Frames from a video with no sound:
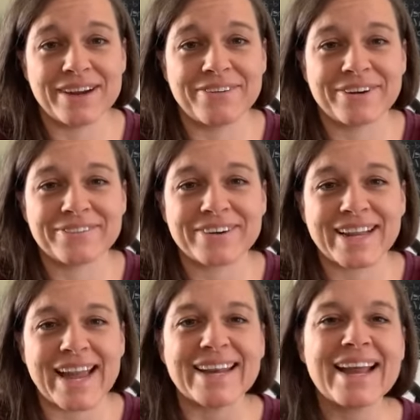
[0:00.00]
never
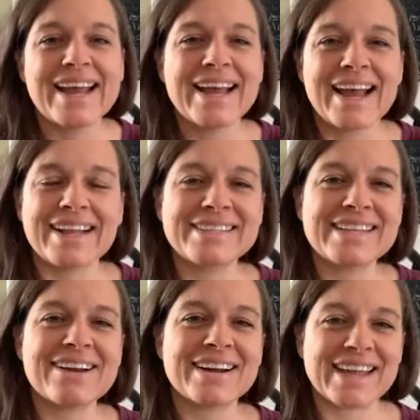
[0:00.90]
forget. And
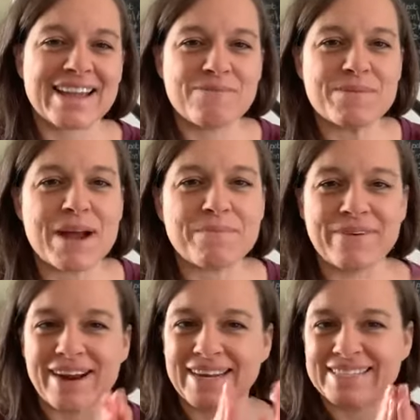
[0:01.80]
Sarah gave me my
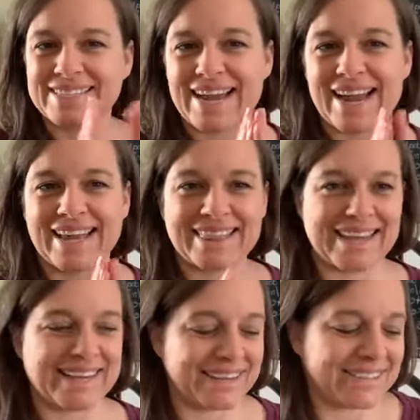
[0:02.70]
points. Yay,
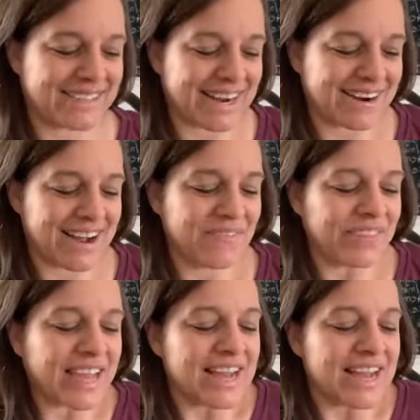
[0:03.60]
thank you, Sarah.